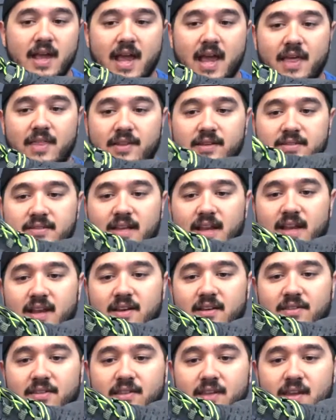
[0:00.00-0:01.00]
And the
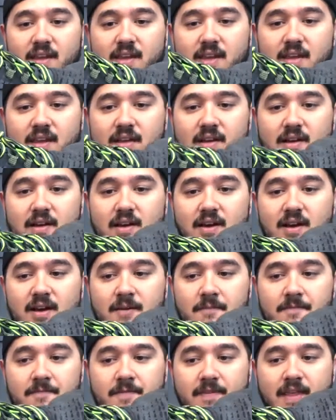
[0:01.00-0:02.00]
second thing
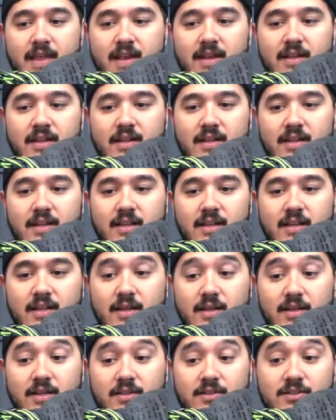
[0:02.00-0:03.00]
that
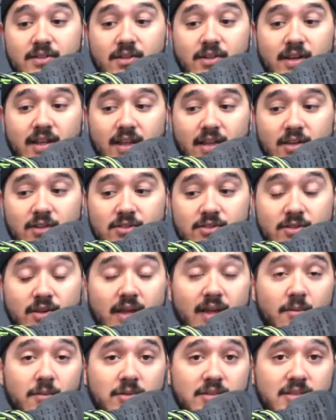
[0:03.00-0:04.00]
it took to get used to
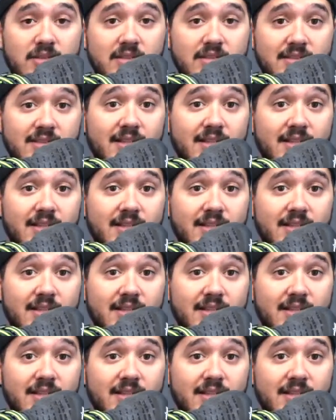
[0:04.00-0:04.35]
again was the